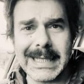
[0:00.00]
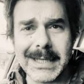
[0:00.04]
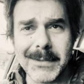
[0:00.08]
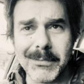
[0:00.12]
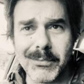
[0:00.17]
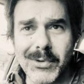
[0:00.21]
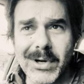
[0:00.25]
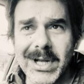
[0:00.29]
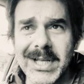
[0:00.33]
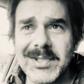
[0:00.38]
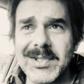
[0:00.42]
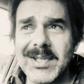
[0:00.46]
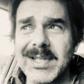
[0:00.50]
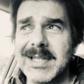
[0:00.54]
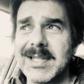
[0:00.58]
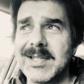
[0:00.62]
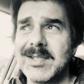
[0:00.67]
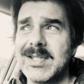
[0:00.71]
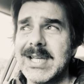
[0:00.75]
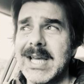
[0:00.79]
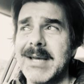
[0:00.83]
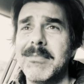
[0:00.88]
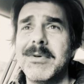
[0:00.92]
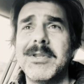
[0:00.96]
Embracing the
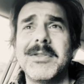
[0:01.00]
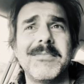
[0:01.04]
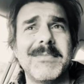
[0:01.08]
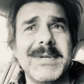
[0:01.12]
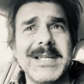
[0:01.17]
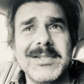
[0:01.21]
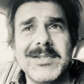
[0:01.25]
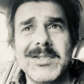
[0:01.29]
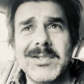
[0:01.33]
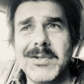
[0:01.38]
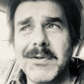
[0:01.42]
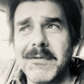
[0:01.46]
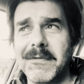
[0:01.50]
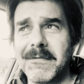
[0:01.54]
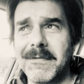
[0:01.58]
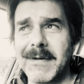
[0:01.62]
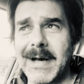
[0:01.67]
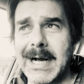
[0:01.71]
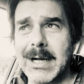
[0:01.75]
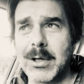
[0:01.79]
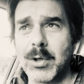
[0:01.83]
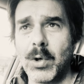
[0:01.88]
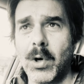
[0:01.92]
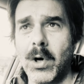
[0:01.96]
Sabbath means you do
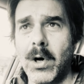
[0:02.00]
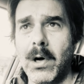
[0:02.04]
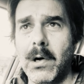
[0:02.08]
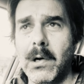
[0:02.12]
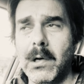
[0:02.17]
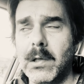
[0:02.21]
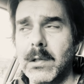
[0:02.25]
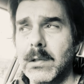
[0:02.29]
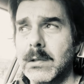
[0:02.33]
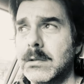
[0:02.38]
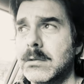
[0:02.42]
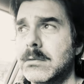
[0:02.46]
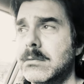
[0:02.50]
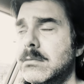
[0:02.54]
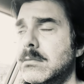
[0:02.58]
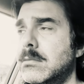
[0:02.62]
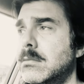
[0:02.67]
fuck all.